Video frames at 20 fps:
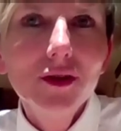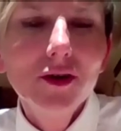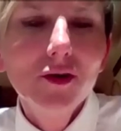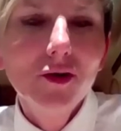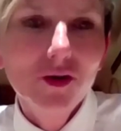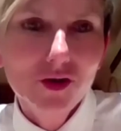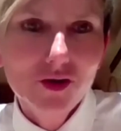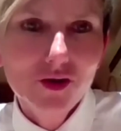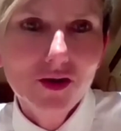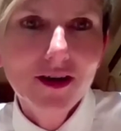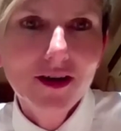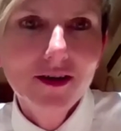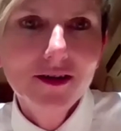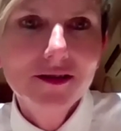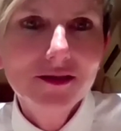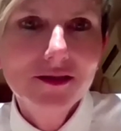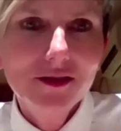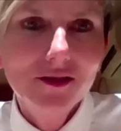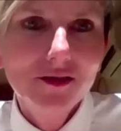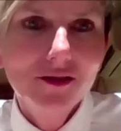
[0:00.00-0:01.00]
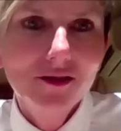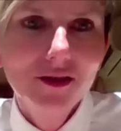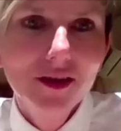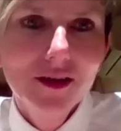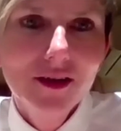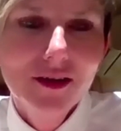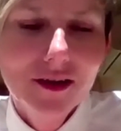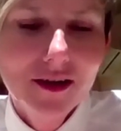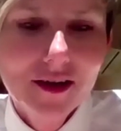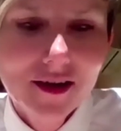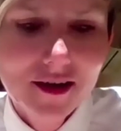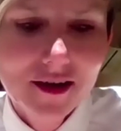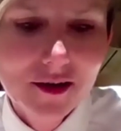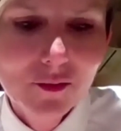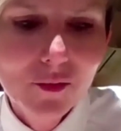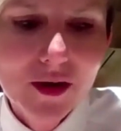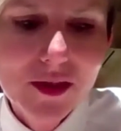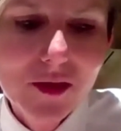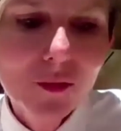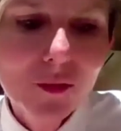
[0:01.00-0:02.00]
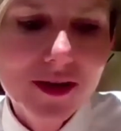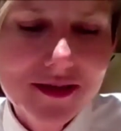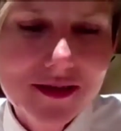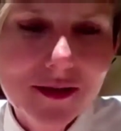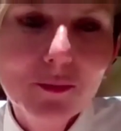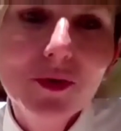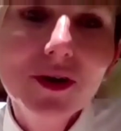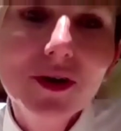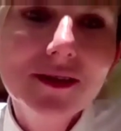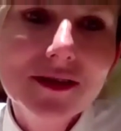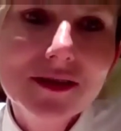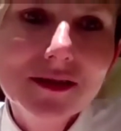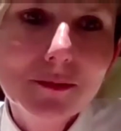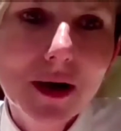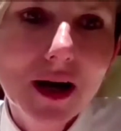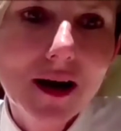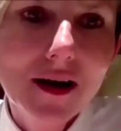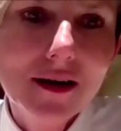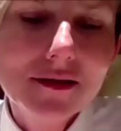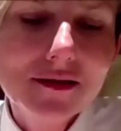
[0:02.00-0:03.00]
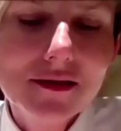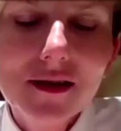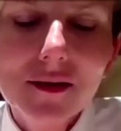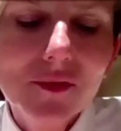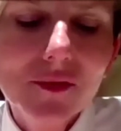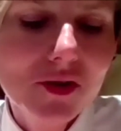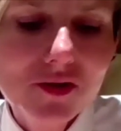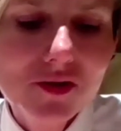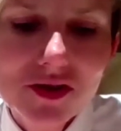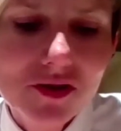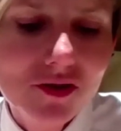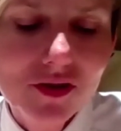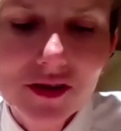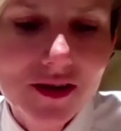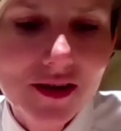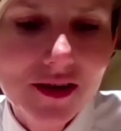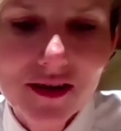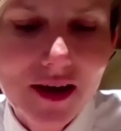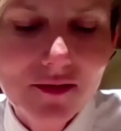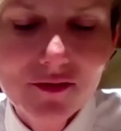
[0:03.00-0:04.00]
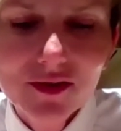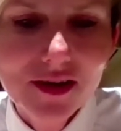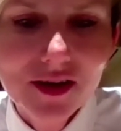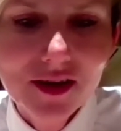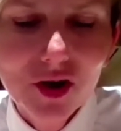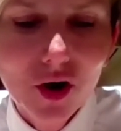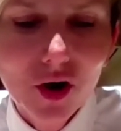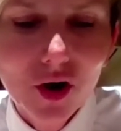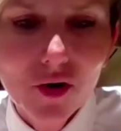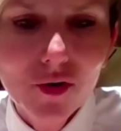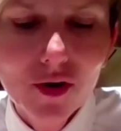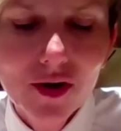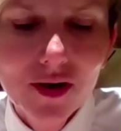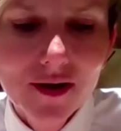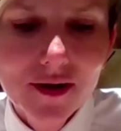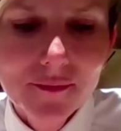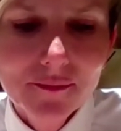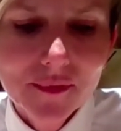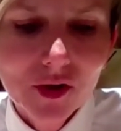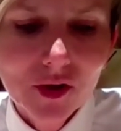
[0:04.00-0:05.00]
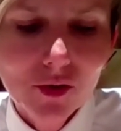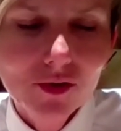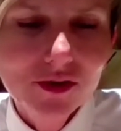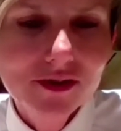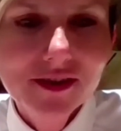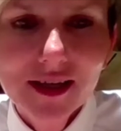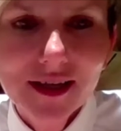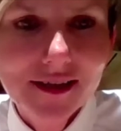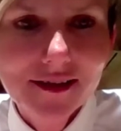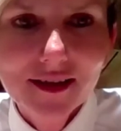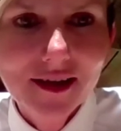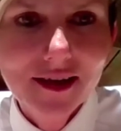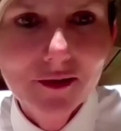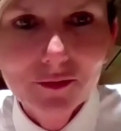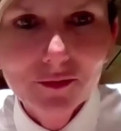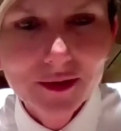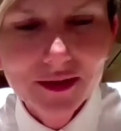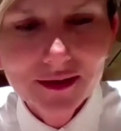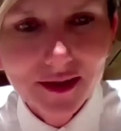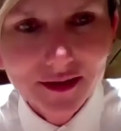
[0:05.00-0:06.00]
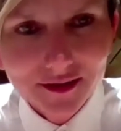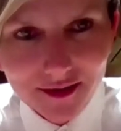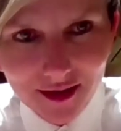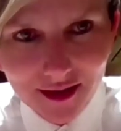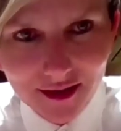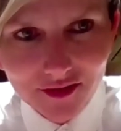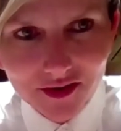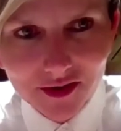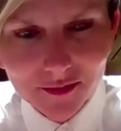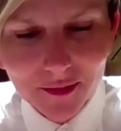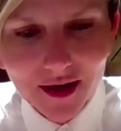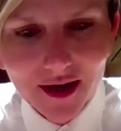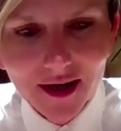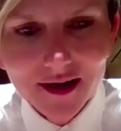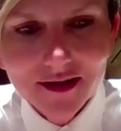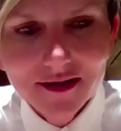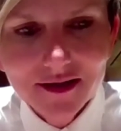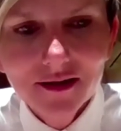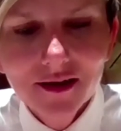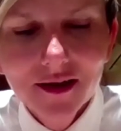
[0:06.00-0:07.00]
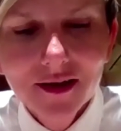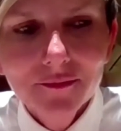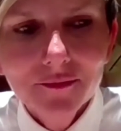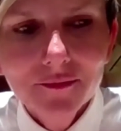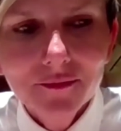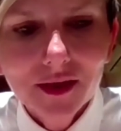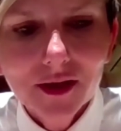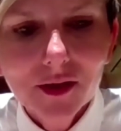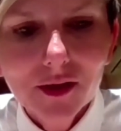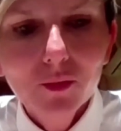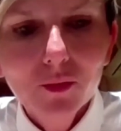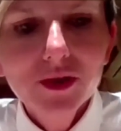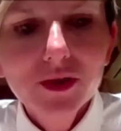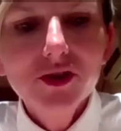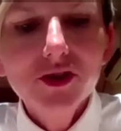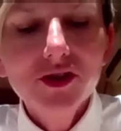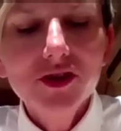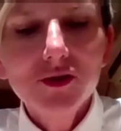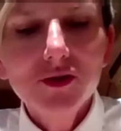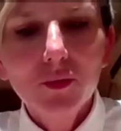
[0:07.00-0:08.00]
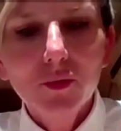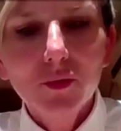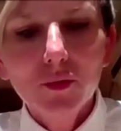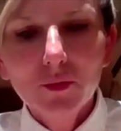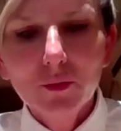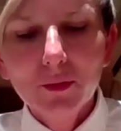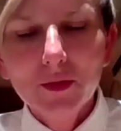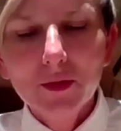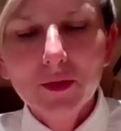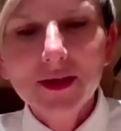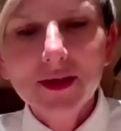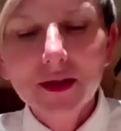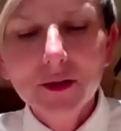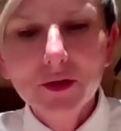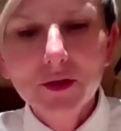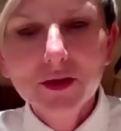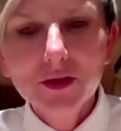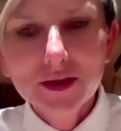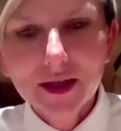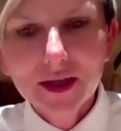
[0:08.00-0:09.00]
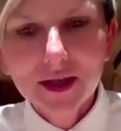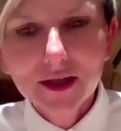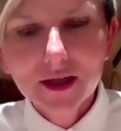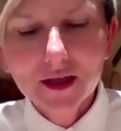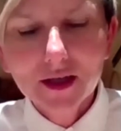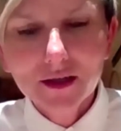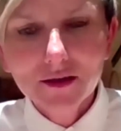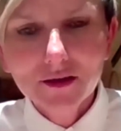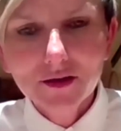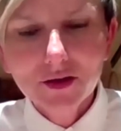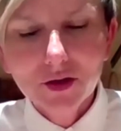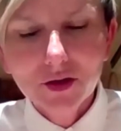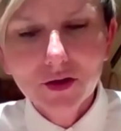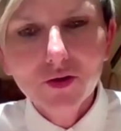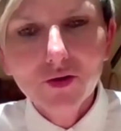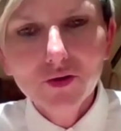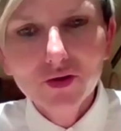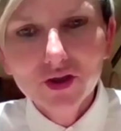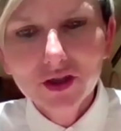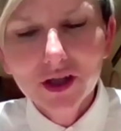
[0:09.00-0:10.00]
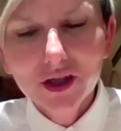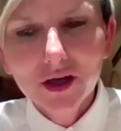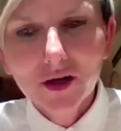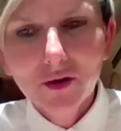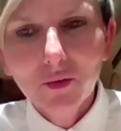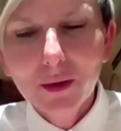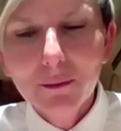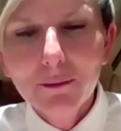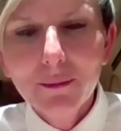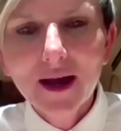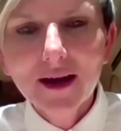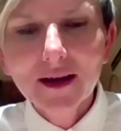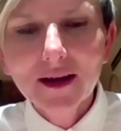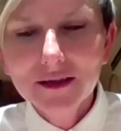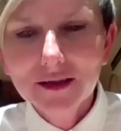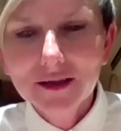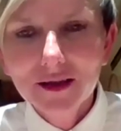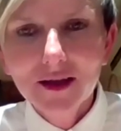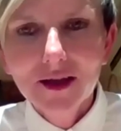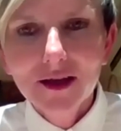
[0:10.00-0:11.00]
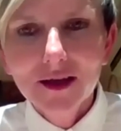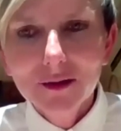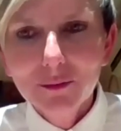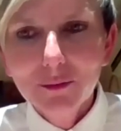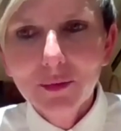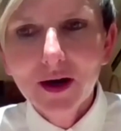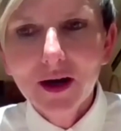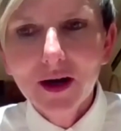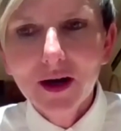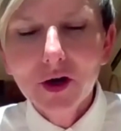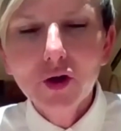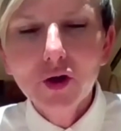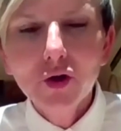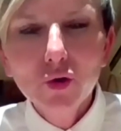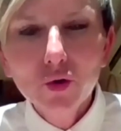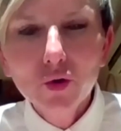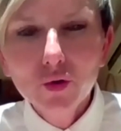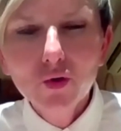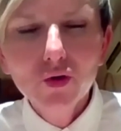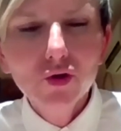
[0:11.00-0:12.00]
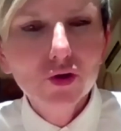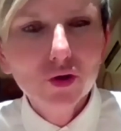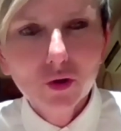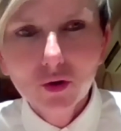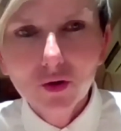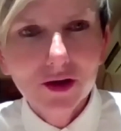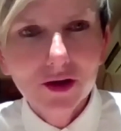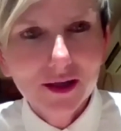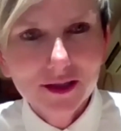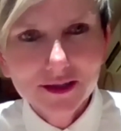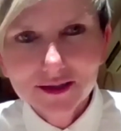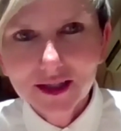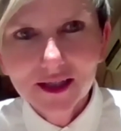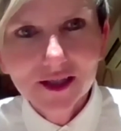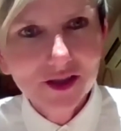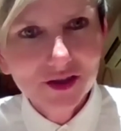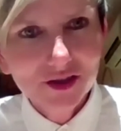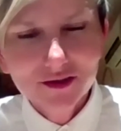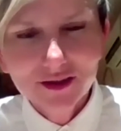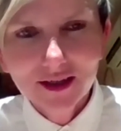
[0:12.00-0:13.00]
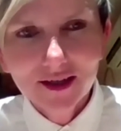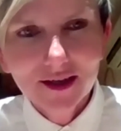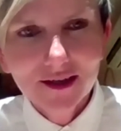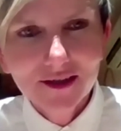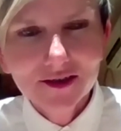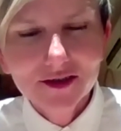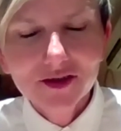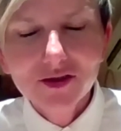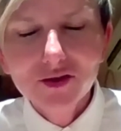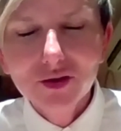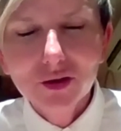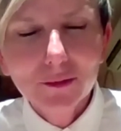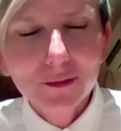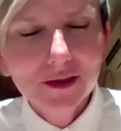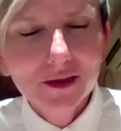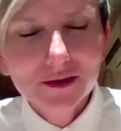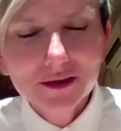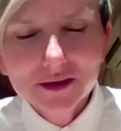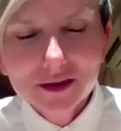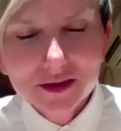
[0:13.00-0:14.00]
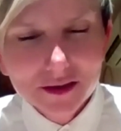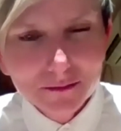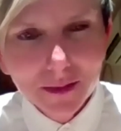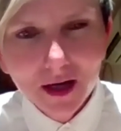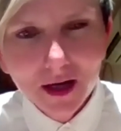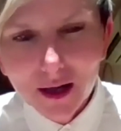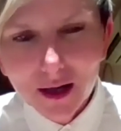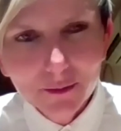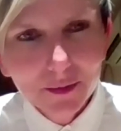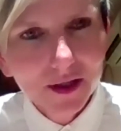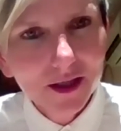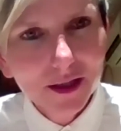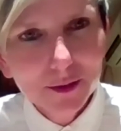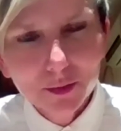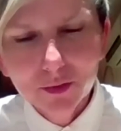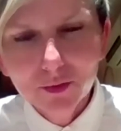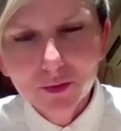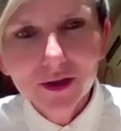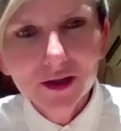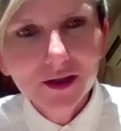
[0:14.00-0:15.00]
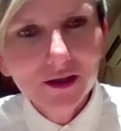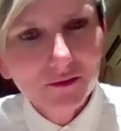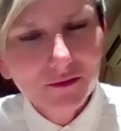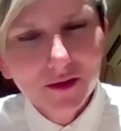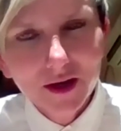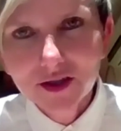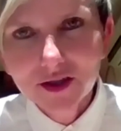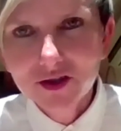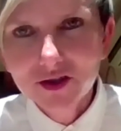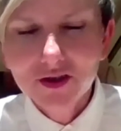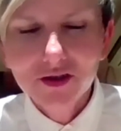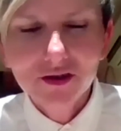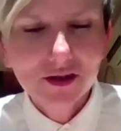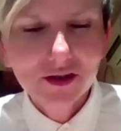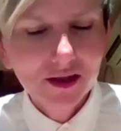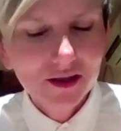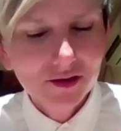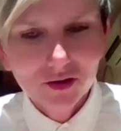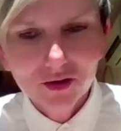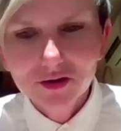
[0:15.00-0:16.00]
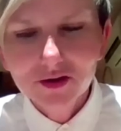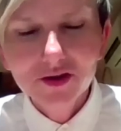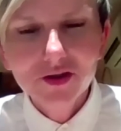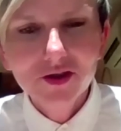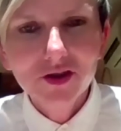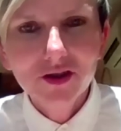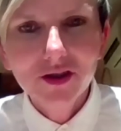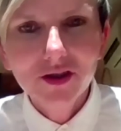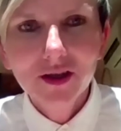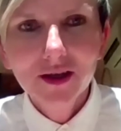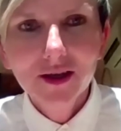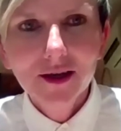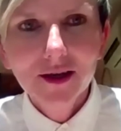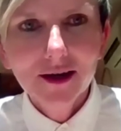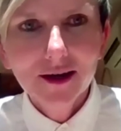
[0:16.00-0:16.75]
the contracts. So we're the ones that bring the smarts. And I'm not certainly having a go or saying the government doesn't have smarts. We just, particularly when you take, you know, UGL, we're backed by a huge organisation that has so many smart people, innovation, technology,